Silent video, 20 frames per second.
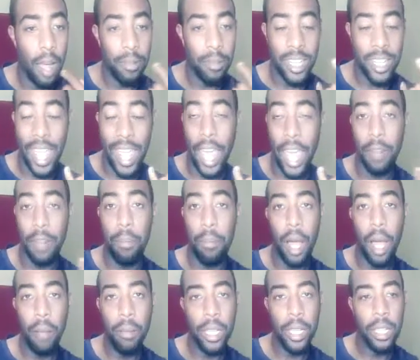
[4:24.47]
data
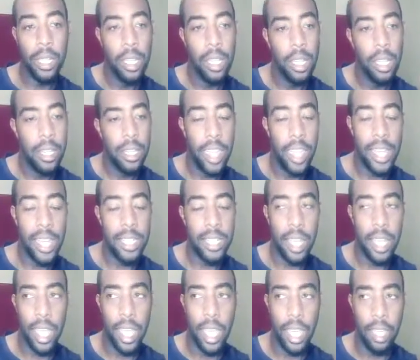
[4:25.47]
public. That's
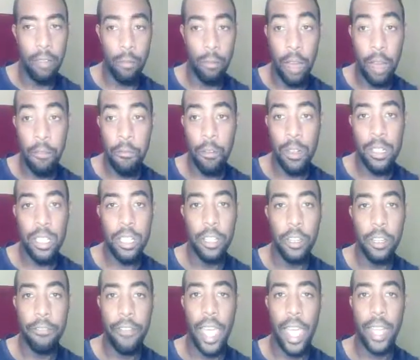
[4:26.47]
a reference to
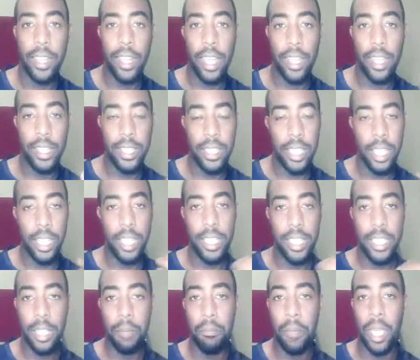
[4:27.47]
the fact that the
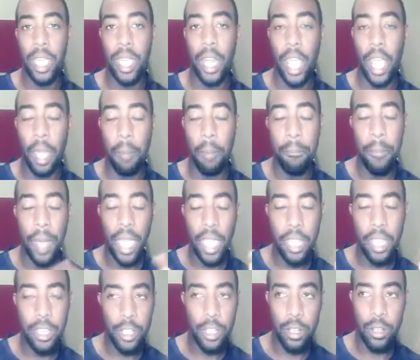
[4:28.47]
CDC made a
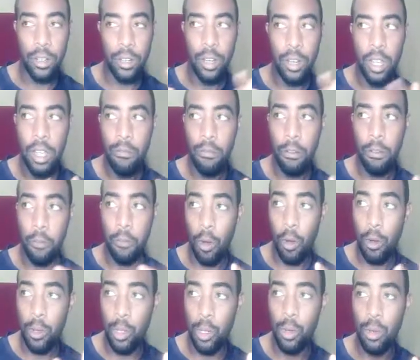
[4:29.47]
major
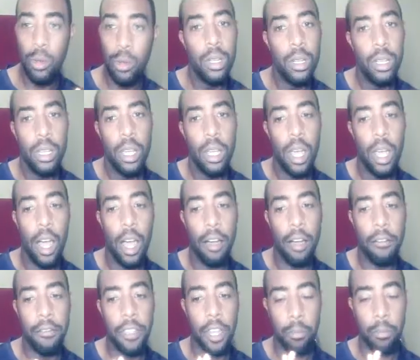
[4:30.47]
reversal
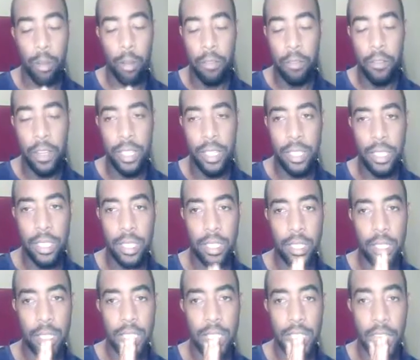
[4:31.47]
of their previous
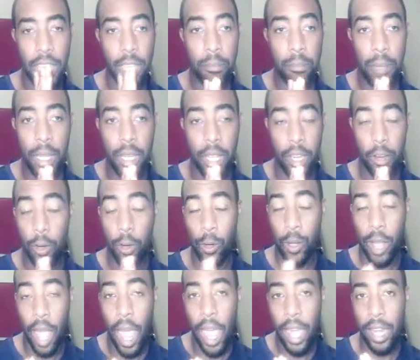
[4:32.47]
statement and or
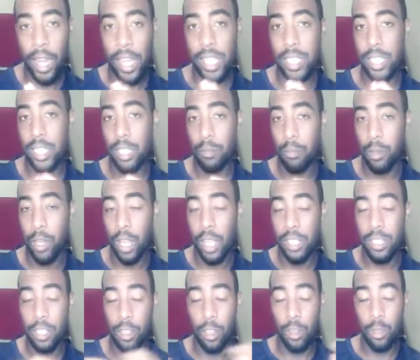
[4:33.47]
guidelines as it pertains
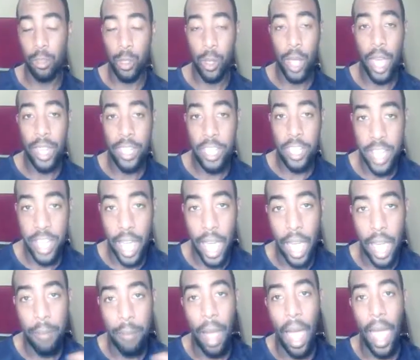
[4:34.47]
to those who got the
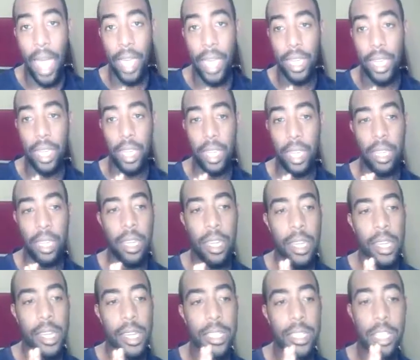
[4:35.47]
jab, i.e.
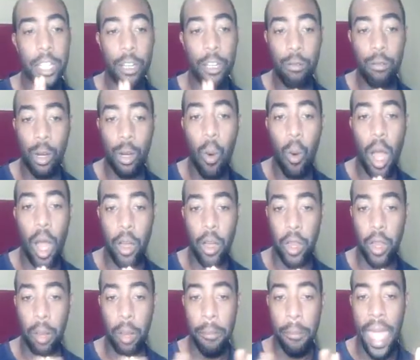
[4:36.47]
still
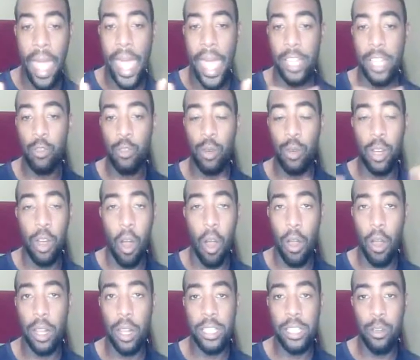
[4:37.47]
requiring masks
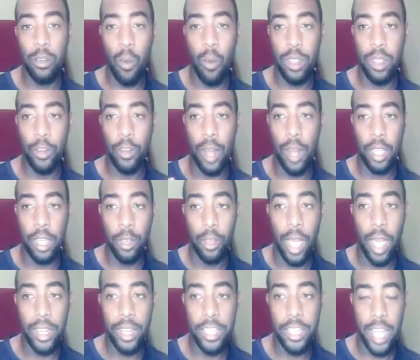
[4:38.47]
regardless of whether or not you
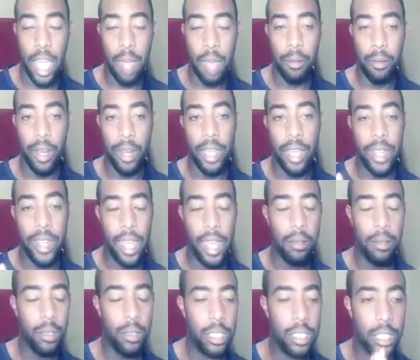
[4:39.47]
got the jab or not.
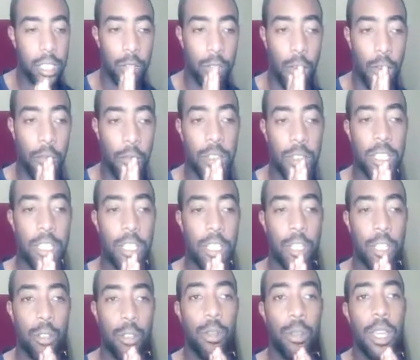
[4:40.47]
That is a reference
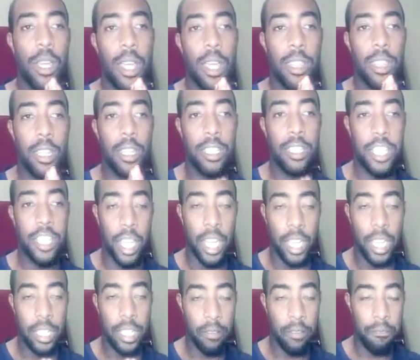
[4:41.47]
to the
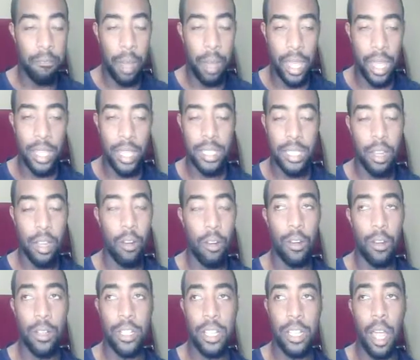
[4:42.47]
change of pace
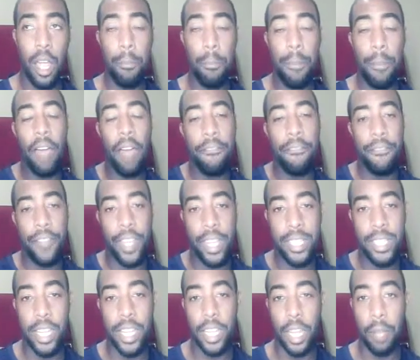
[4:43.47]
or about face
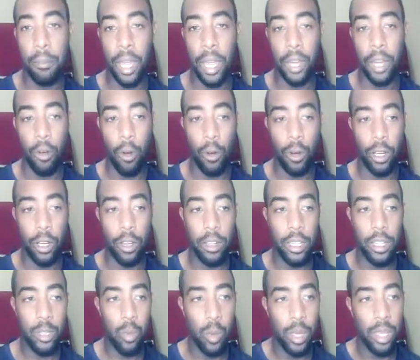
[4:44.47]
that they made earlier
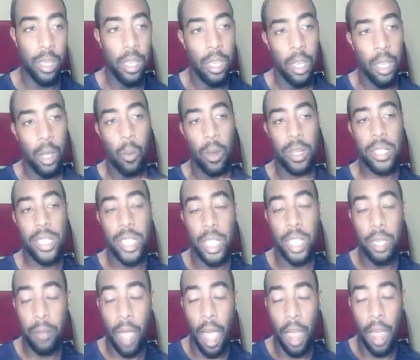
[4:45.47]
this week, which
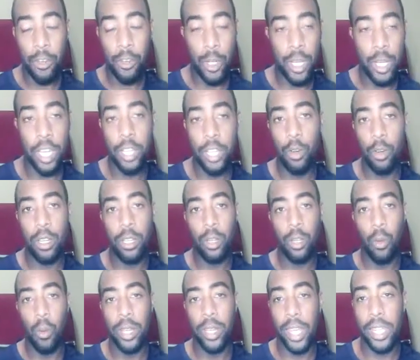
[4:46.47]
seemed contradictory to
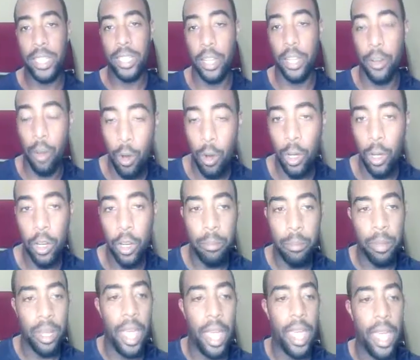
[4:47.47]
what they had said earlier,
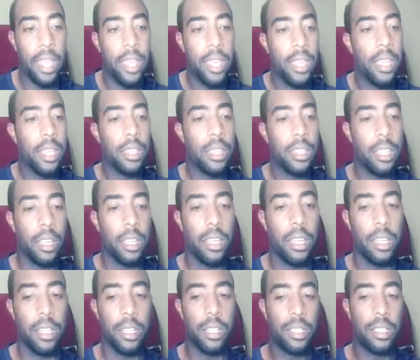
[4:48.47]
but
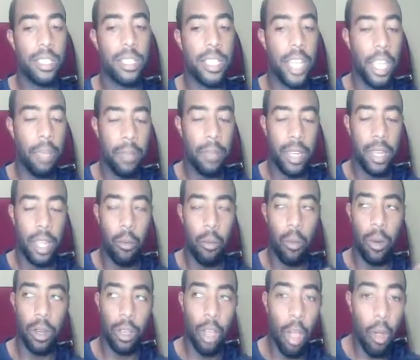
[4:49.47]
the statement that we're
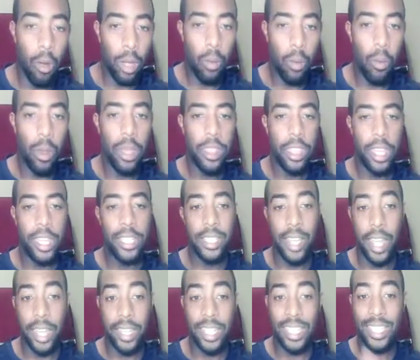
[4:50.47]
going with is
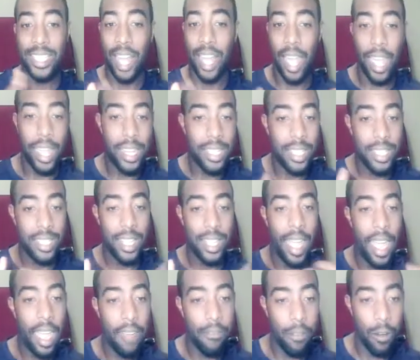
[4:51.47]
that the science is
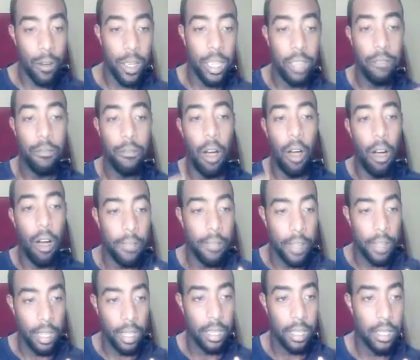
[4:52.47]
ever
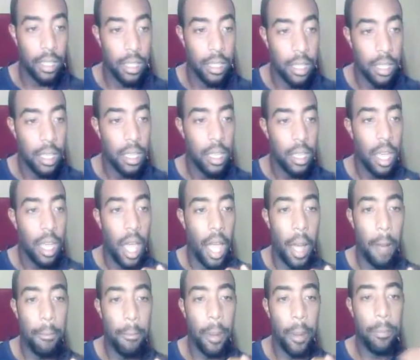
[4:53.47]
evolving.
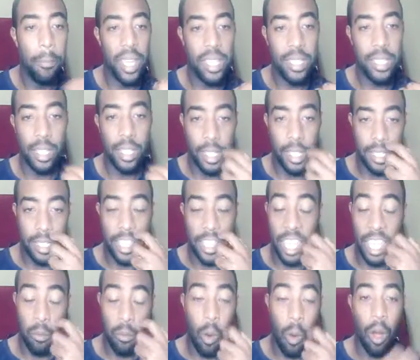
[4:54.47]
But basically, they
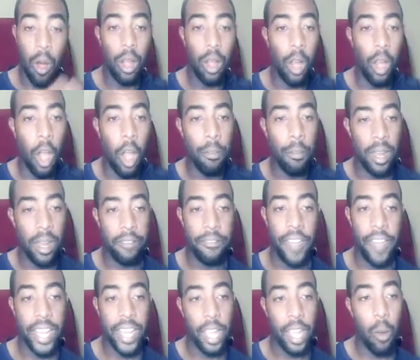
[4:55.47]
were alarmed by the
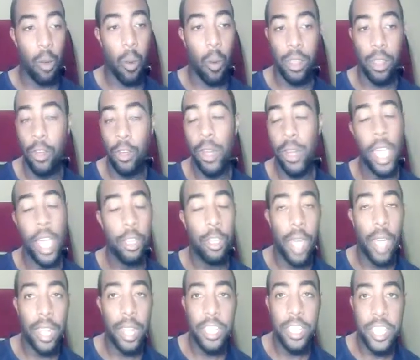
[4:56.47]
fact that whether or not you
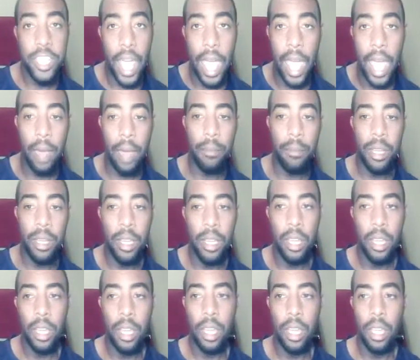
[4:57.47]
got the jab,
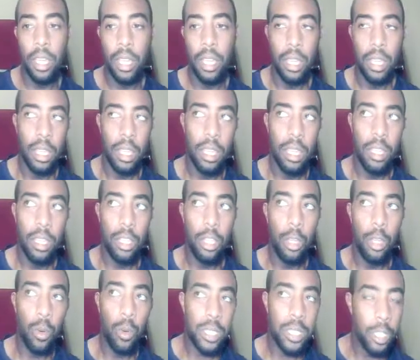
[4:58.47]

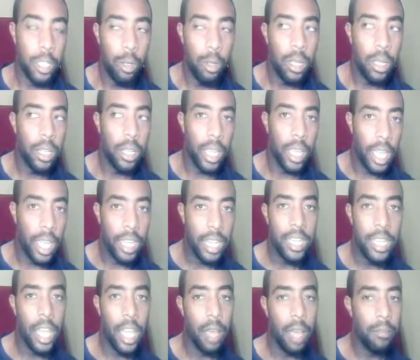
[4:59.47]
you are still going to
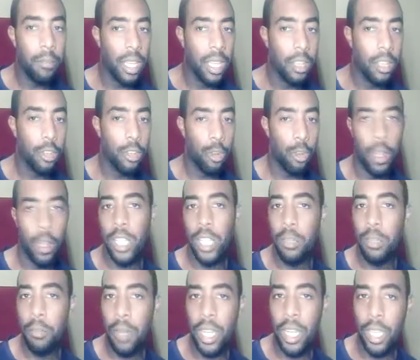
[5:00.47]
end up either
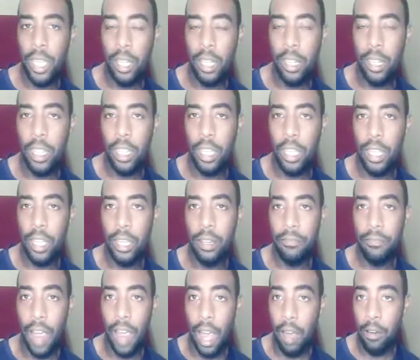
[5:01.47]
transmitting the
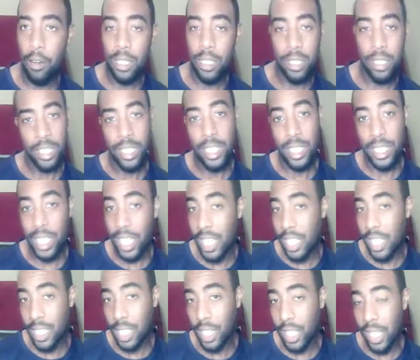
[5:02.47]
virus just as
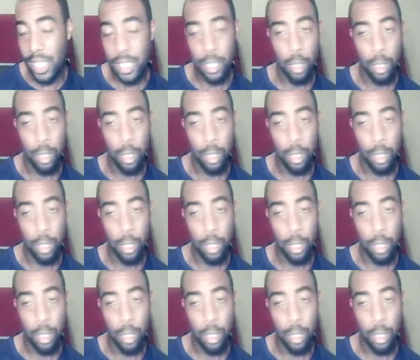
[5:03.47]
easily as you